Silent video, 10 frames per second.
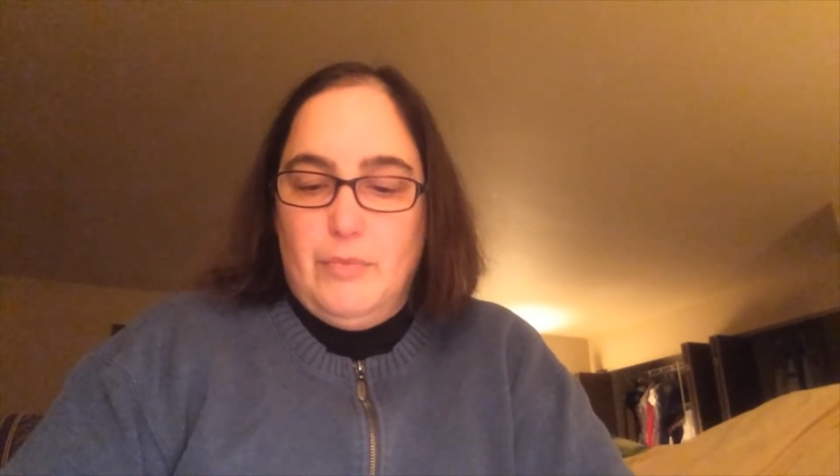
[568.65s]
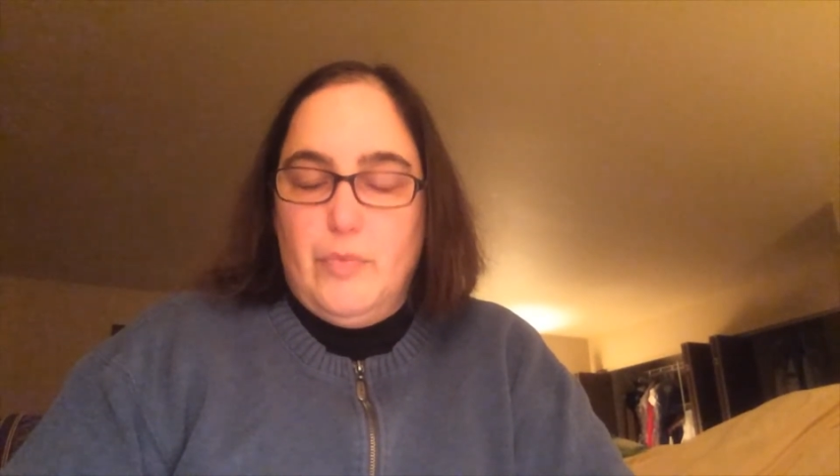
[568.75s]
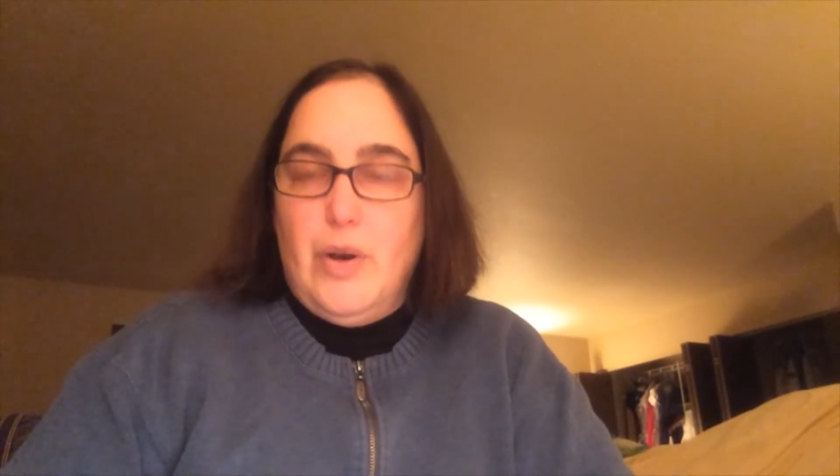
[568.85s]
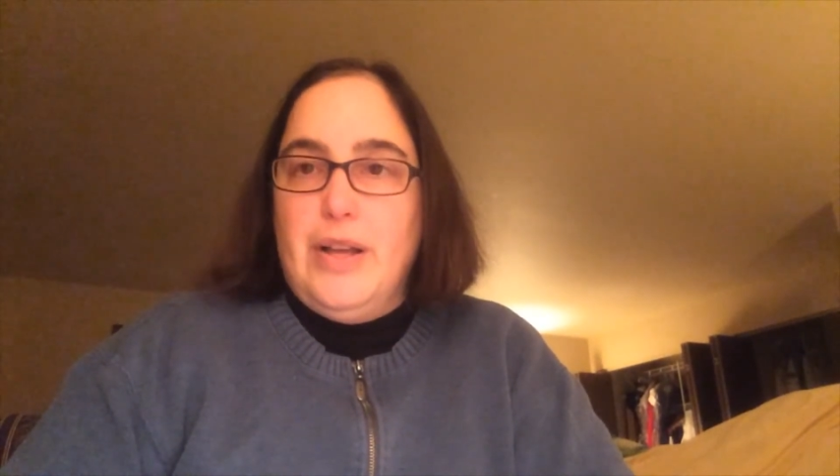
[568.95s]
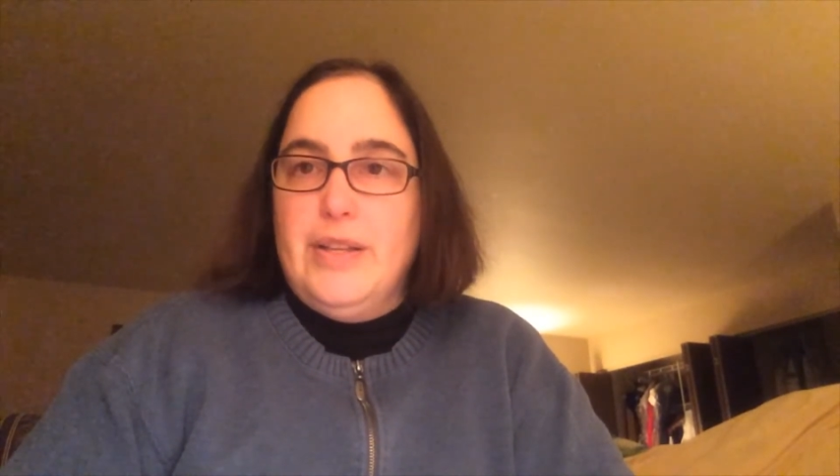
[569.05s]

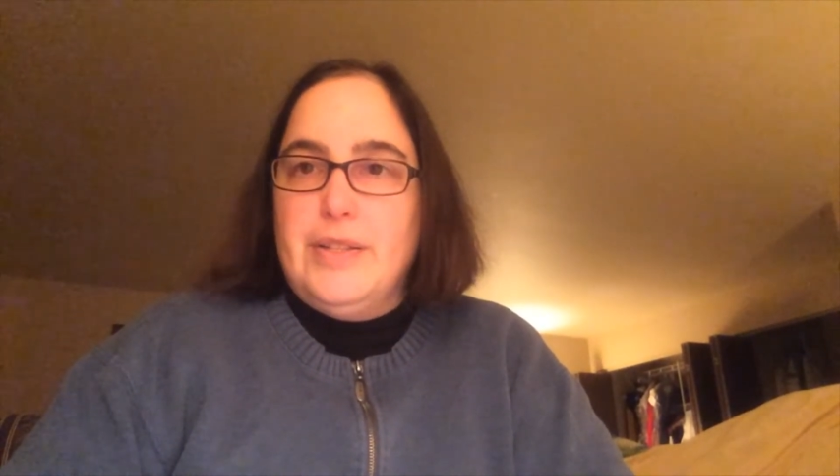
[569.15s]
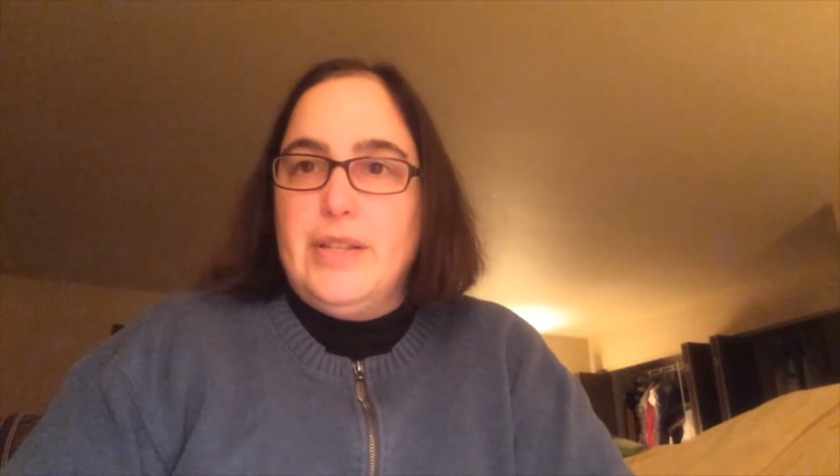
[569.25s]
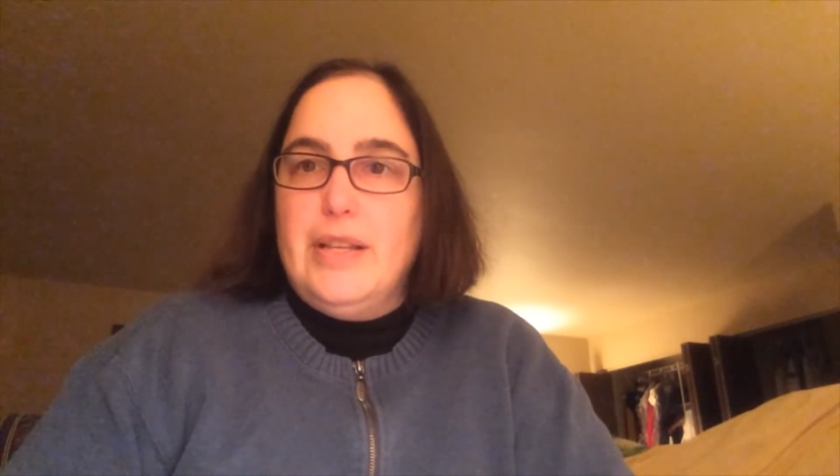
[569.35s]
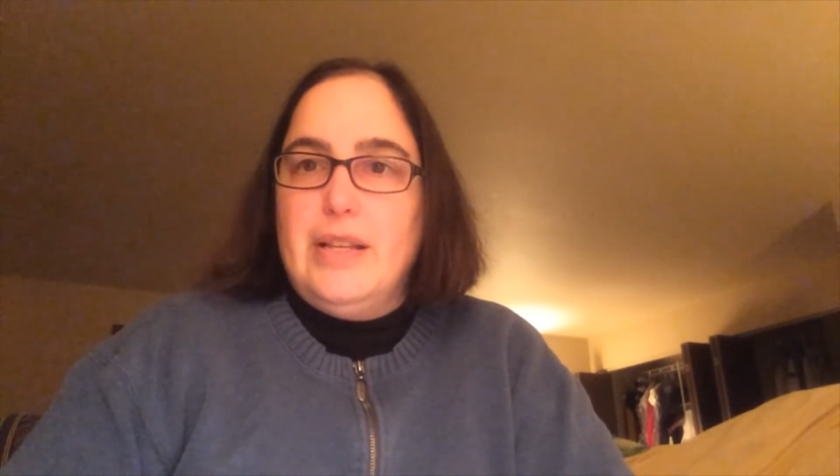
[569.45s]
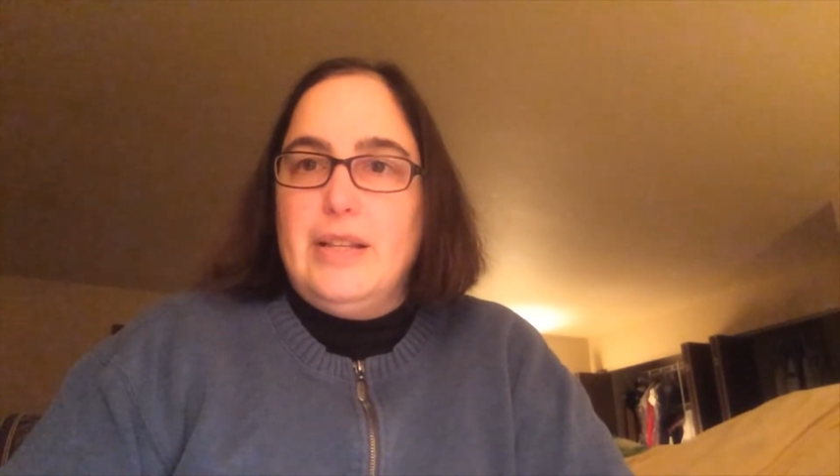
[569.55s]
was
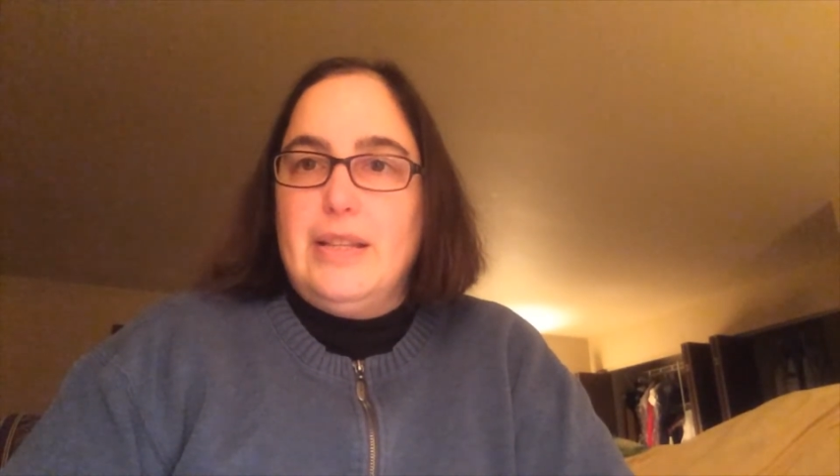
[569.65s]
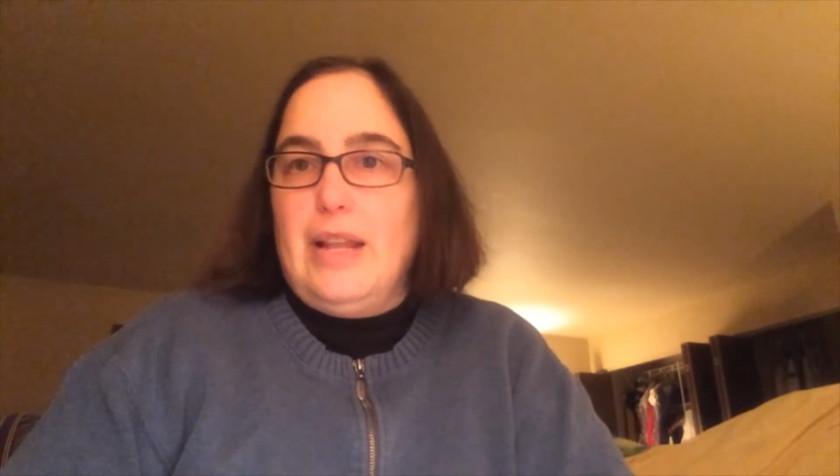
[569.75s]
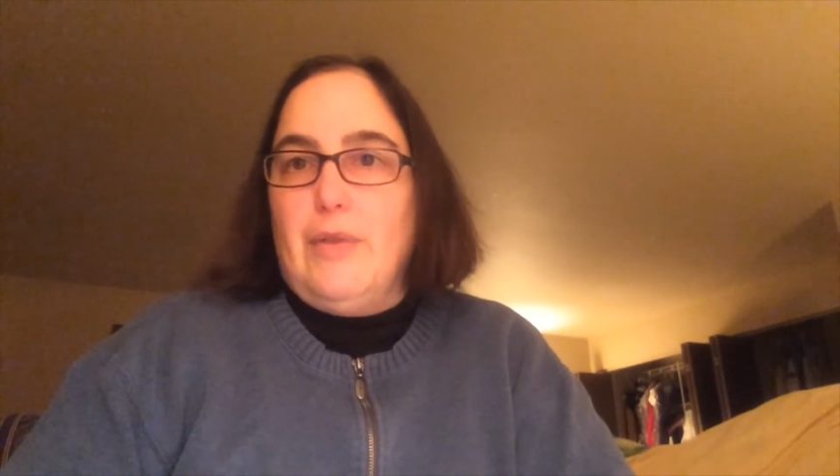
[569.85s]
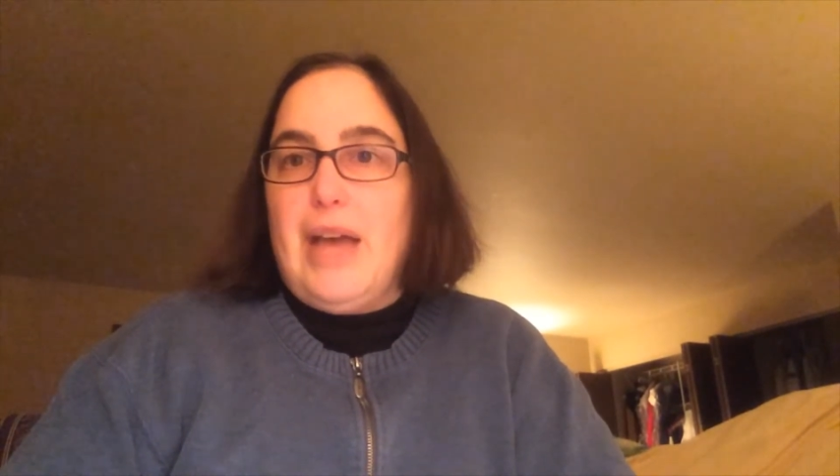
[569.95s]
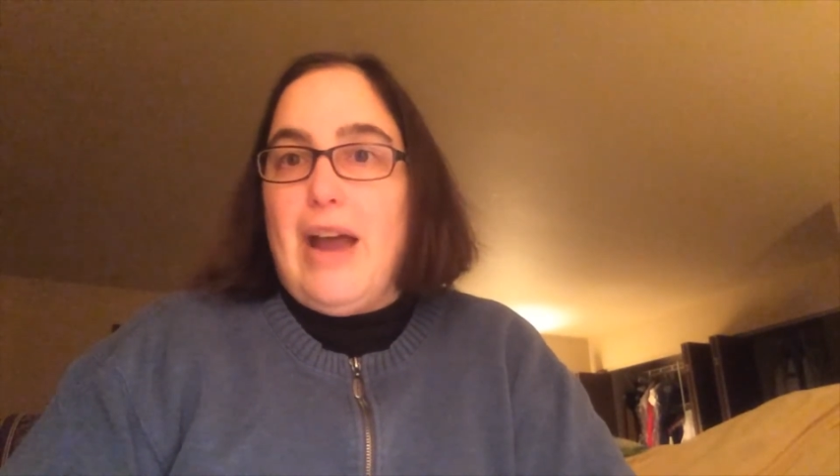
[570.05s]
the